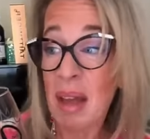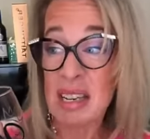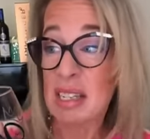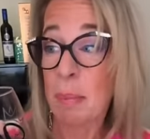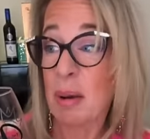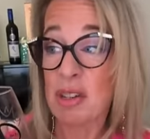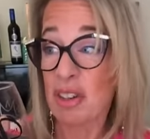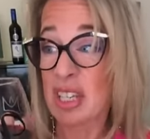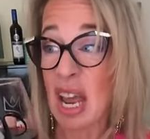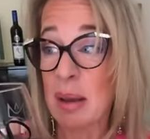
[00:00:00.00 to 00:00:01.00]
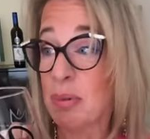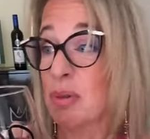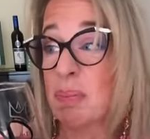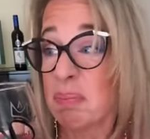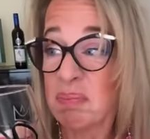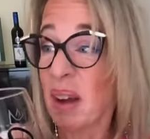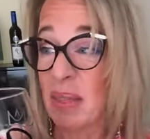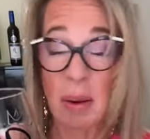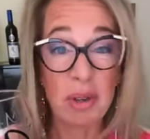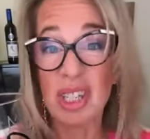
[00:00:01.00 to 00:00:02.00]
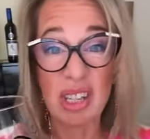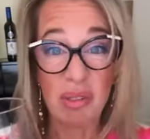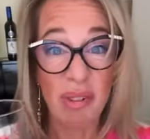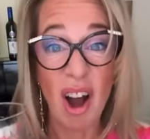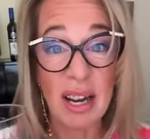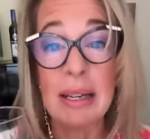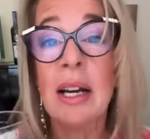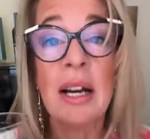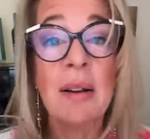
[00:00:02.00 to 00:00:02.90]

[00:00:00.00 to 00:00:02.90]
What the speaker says: Ended up under a table and that was still fine.